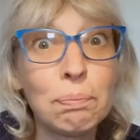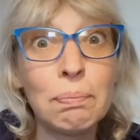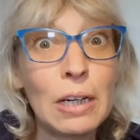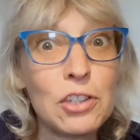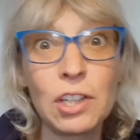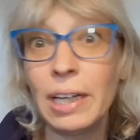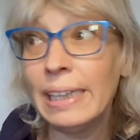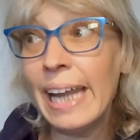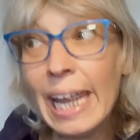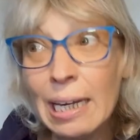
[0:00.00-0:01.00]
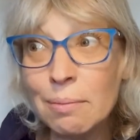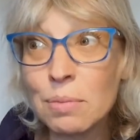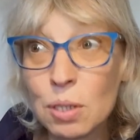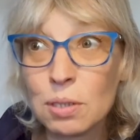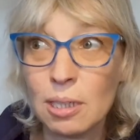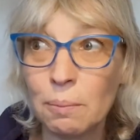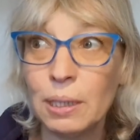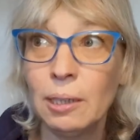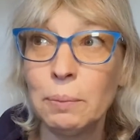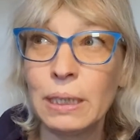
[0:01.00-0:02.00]
mentioning names or
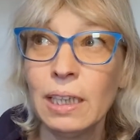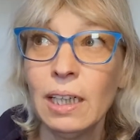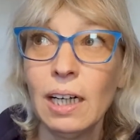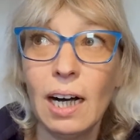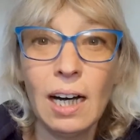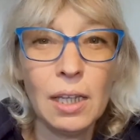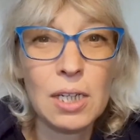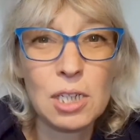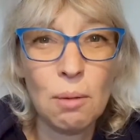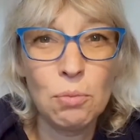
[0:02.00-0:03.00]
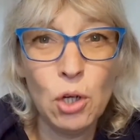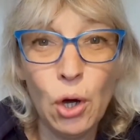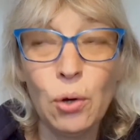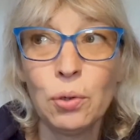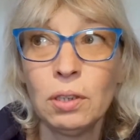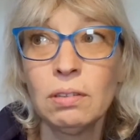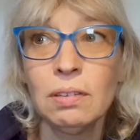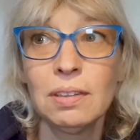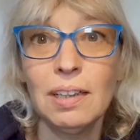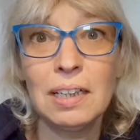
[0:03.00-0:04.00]
something, but are there some known
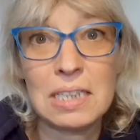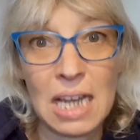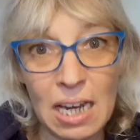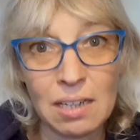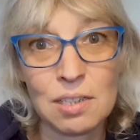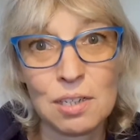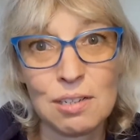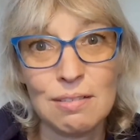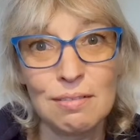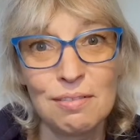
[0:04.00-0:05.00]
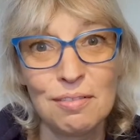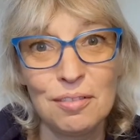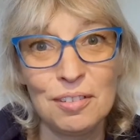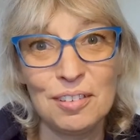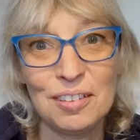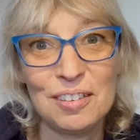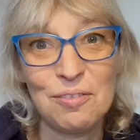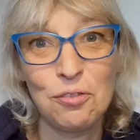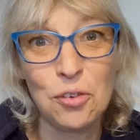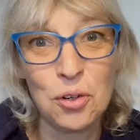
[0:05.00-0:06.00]
attacks
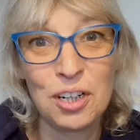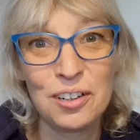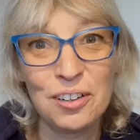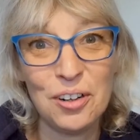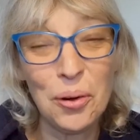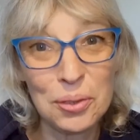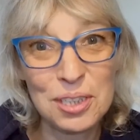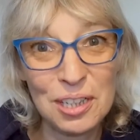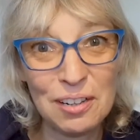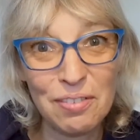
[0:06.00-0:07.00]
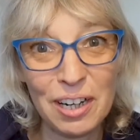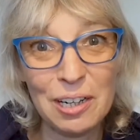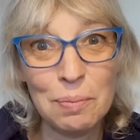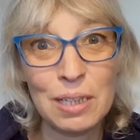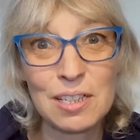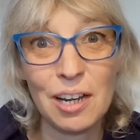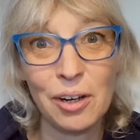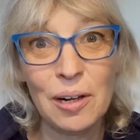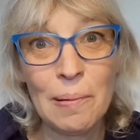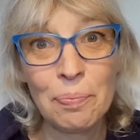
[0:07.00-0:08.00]
for OT environments?
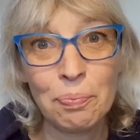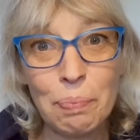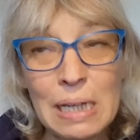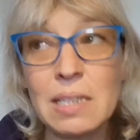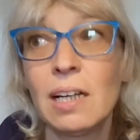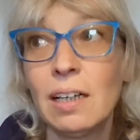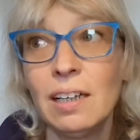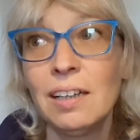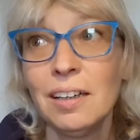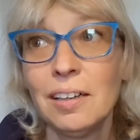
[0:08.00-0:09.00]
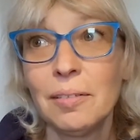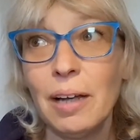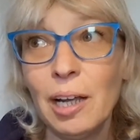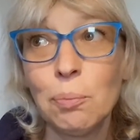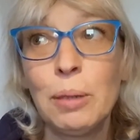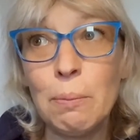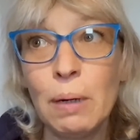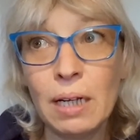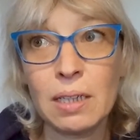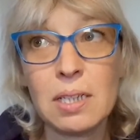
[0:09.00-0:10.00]
Like, basically help
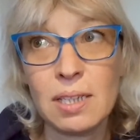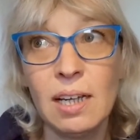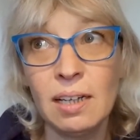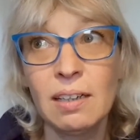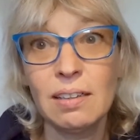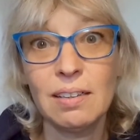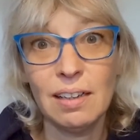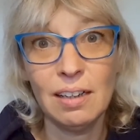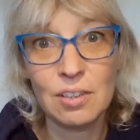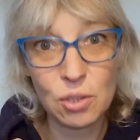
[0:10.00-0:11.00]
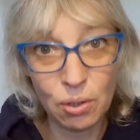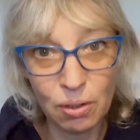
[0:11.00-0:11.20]
people understand it's